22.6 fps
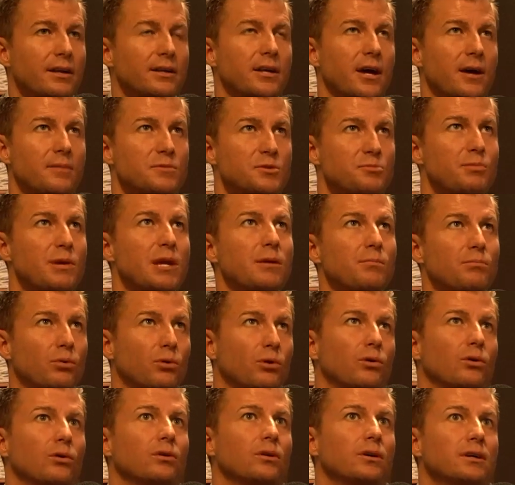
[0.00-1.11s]
of times
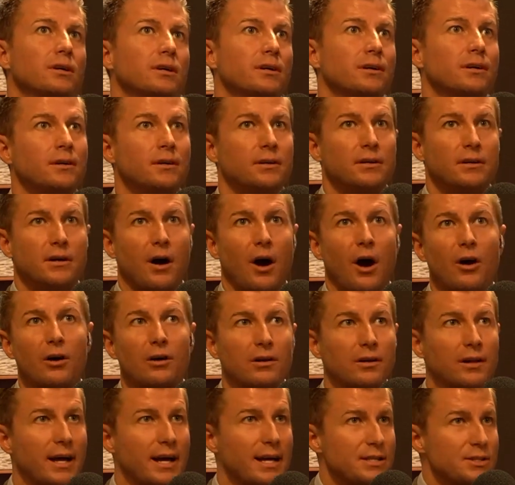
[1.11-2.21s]
our
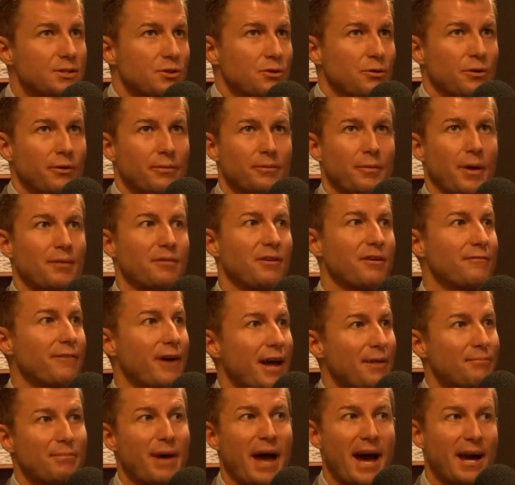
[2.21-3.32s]
clients who maybe have
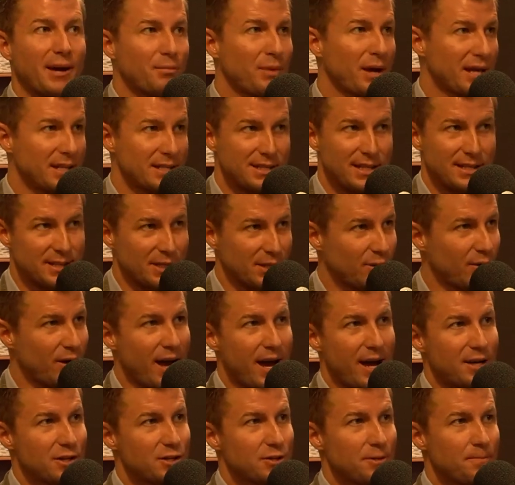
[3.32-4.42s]
had back pain since a
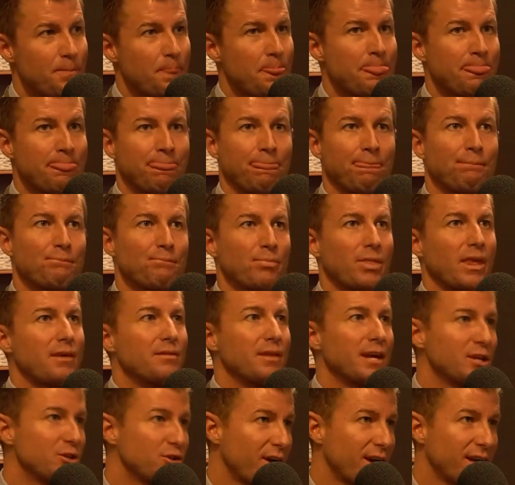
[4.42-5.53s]
crash,
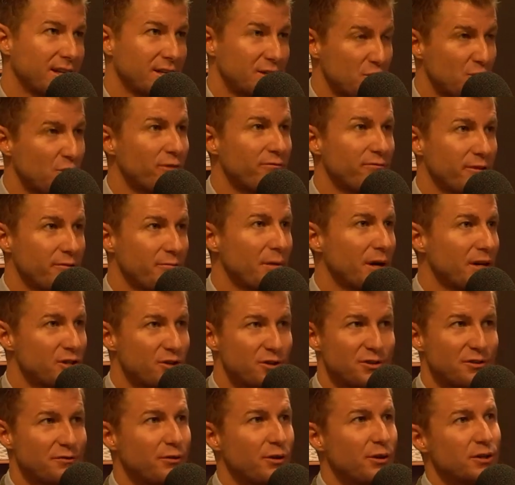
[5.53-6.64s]
they try conservative
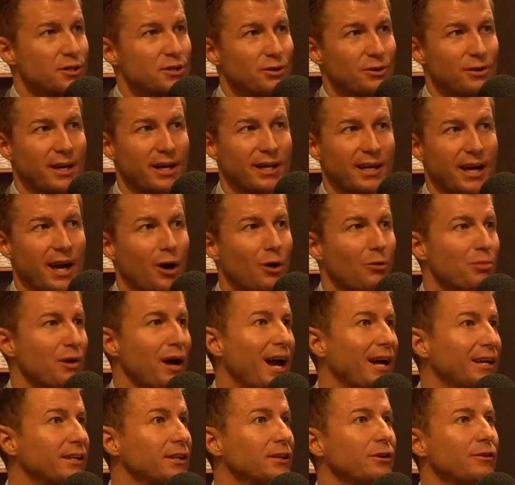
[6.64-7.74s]
measures first. So like
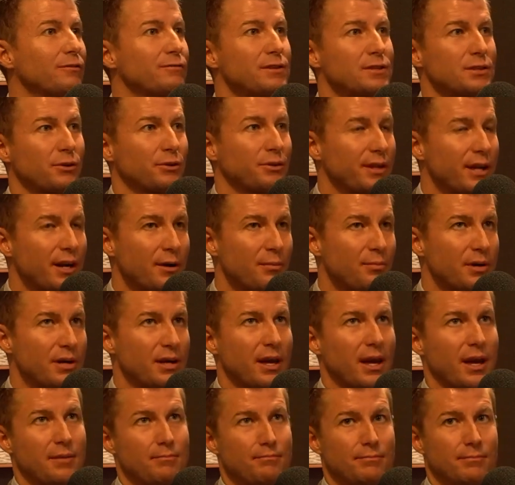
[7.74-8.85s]
chiropractic or physical therapy,
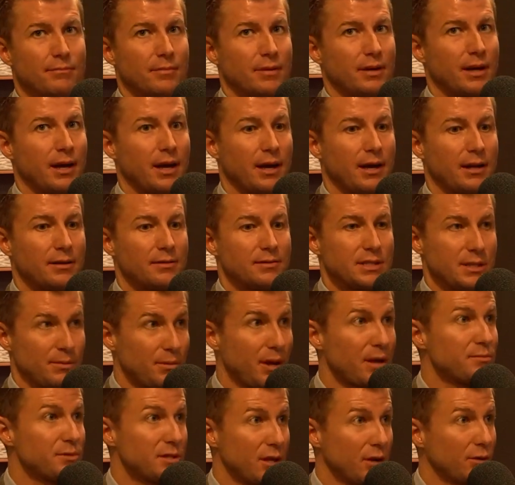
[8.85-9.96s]
and
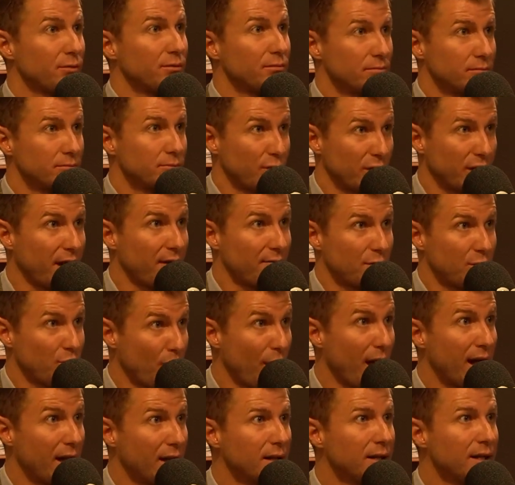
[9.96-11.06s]
sometimes they'll recover
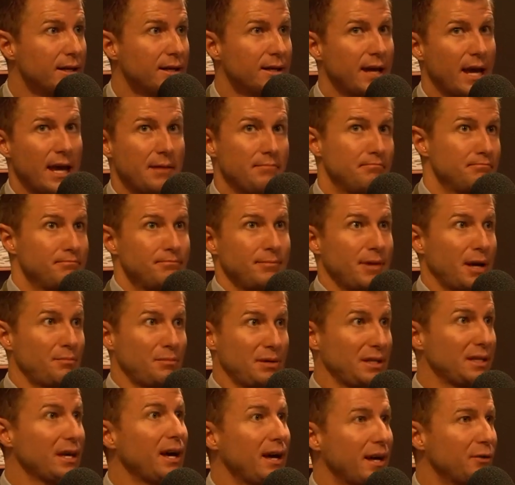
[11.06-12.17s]
well and be
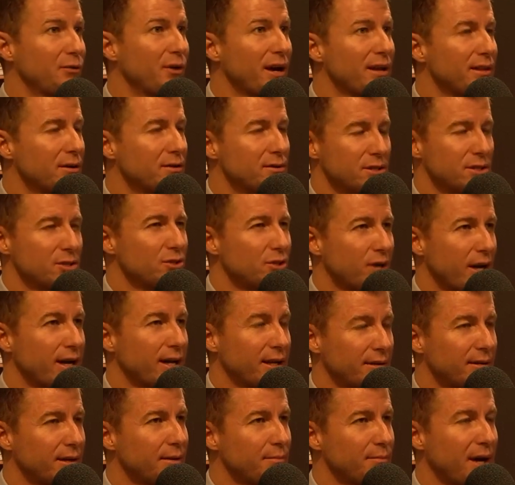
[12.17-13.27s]
done, right? They're just trying to
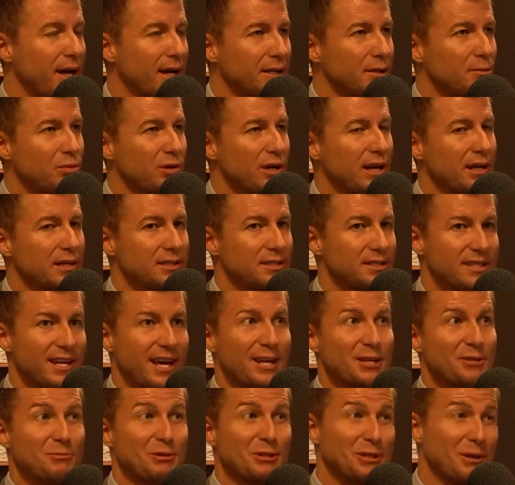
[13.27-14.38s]
get back to pre-accident
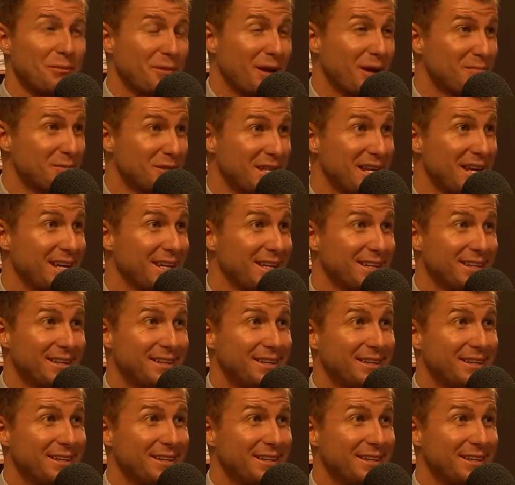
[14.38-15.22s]
status, but sometimes they